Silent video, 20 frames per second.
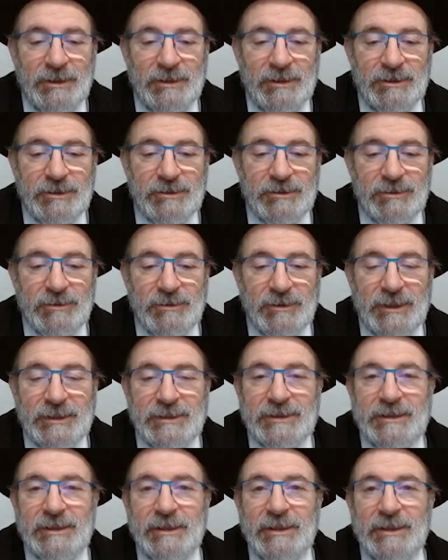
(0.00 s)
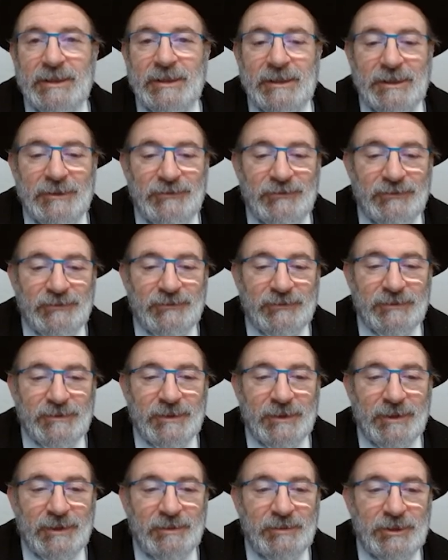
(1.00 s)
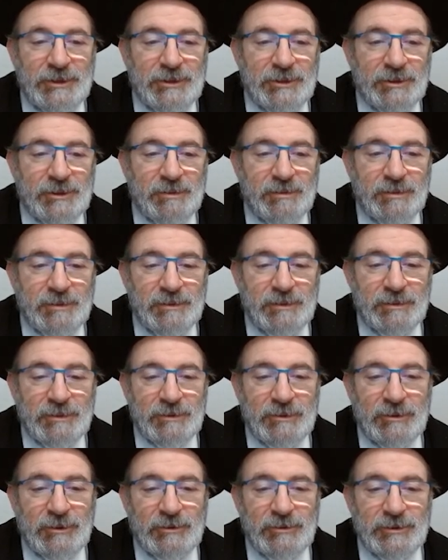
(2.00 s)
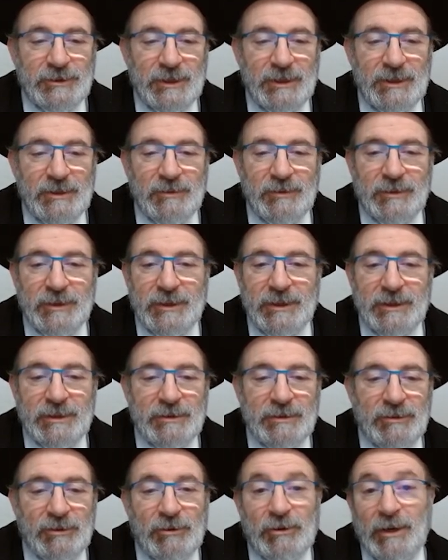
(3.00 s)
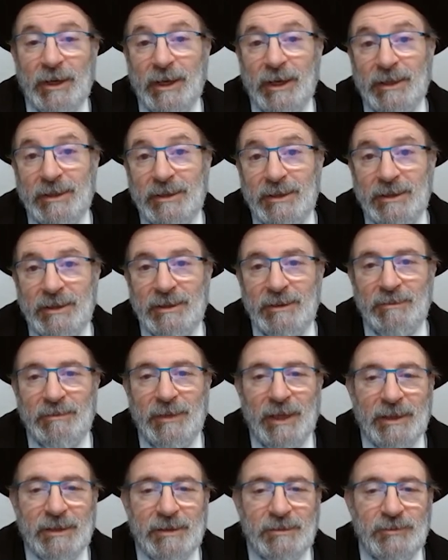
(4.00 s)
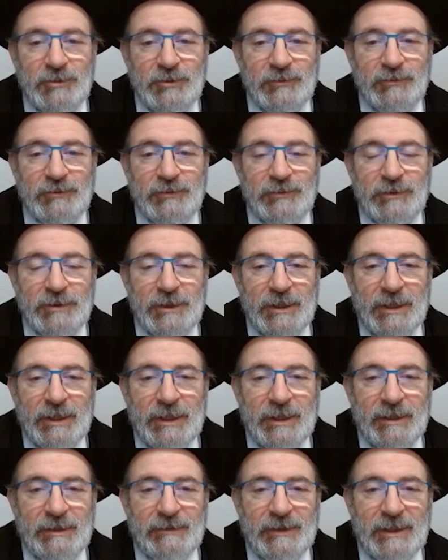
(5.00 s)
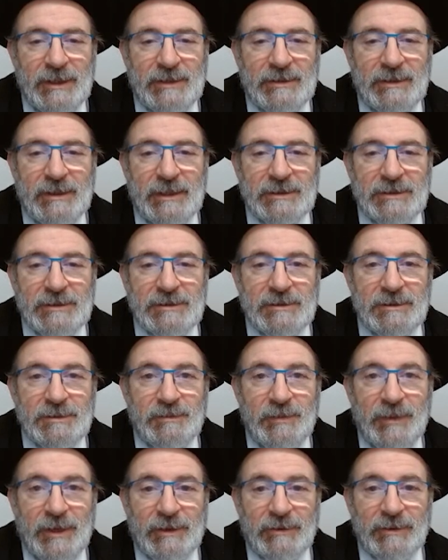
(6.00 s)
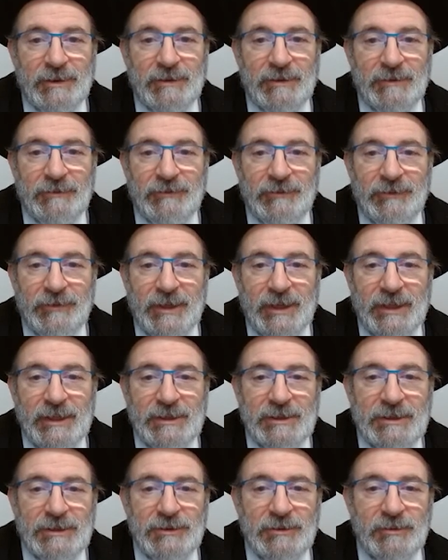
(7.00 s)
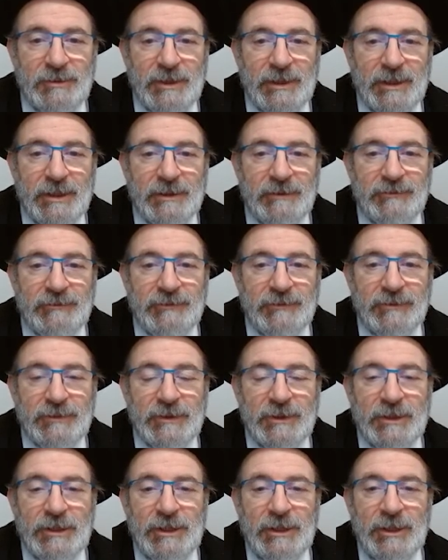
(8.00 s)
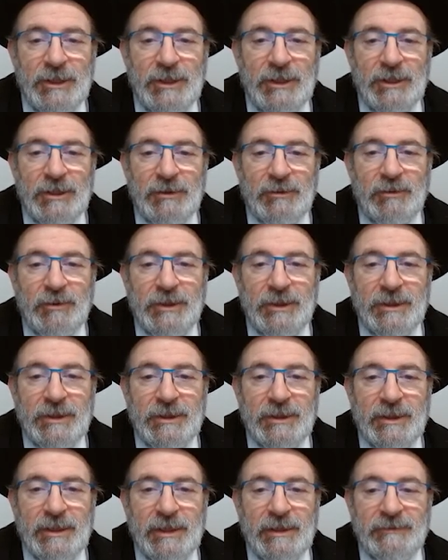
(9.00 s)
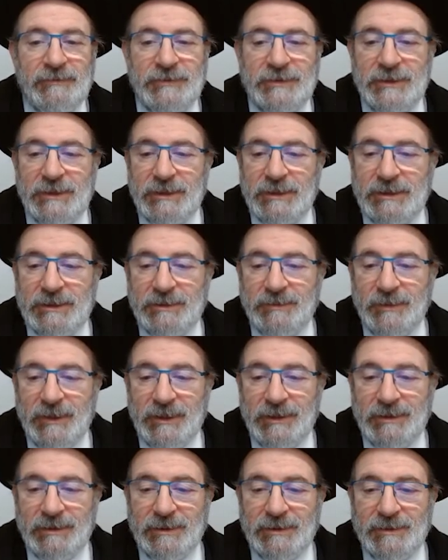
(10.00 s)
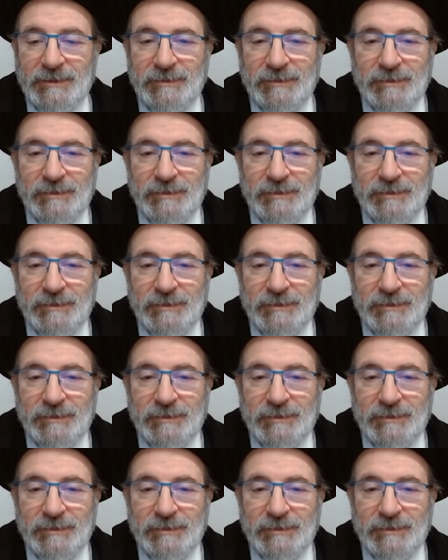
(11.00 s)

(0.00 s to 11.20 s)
So let's say if the bishop goes anywhere or any black move that doesn't parry the threat, you will have queen f6 mate.